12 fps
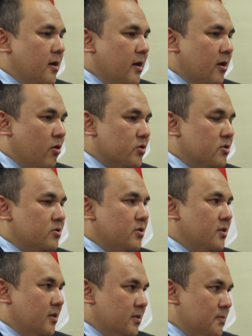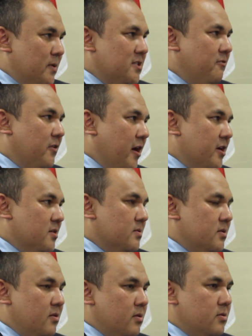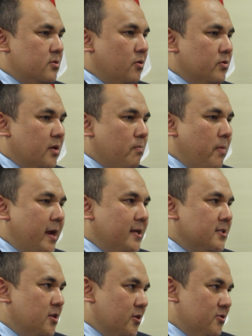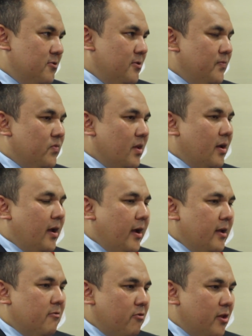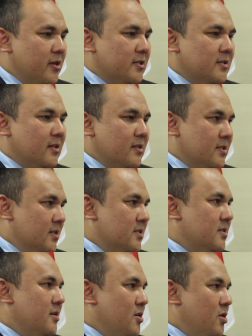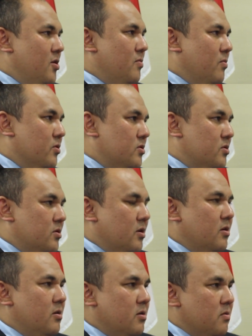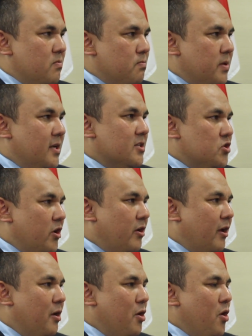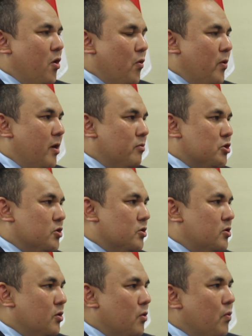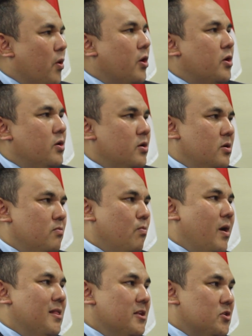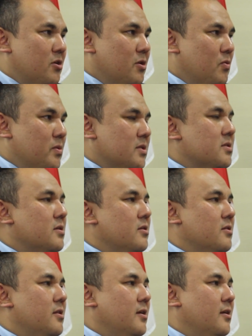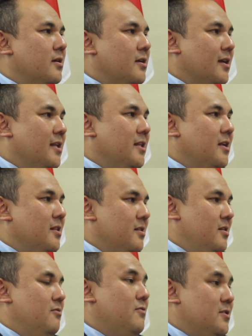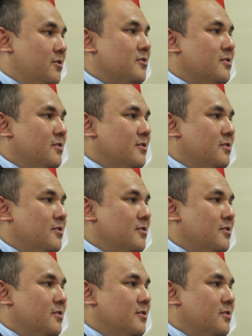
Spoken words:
concentrate on specific items. So the mining sector, I realize that this is most biggest area where we should work bilaterally with the Canadian investors.